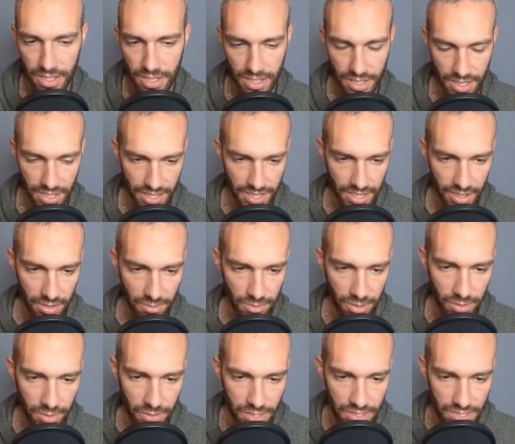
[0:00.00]
getting out of
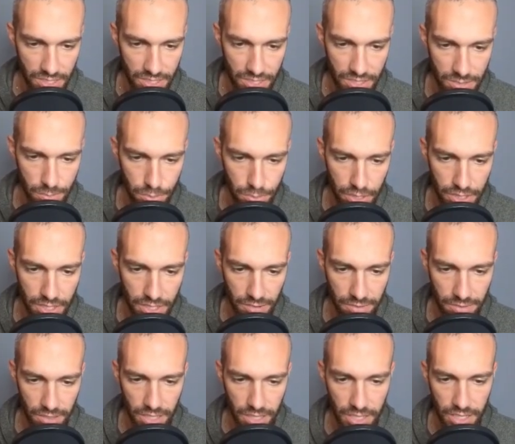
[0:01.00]
what was a pretty
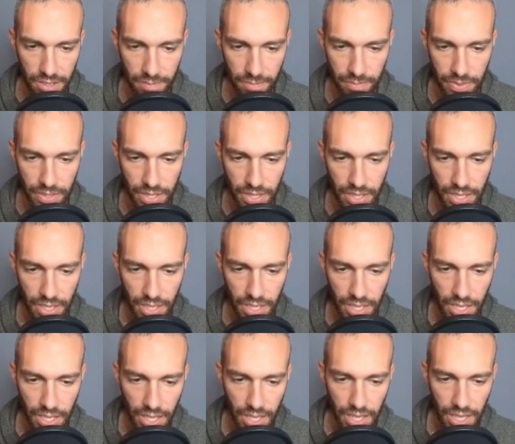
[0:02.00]
tough lead.
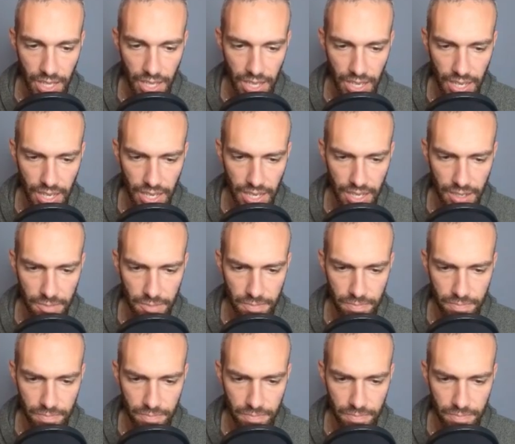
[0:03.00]
Nidoqueen,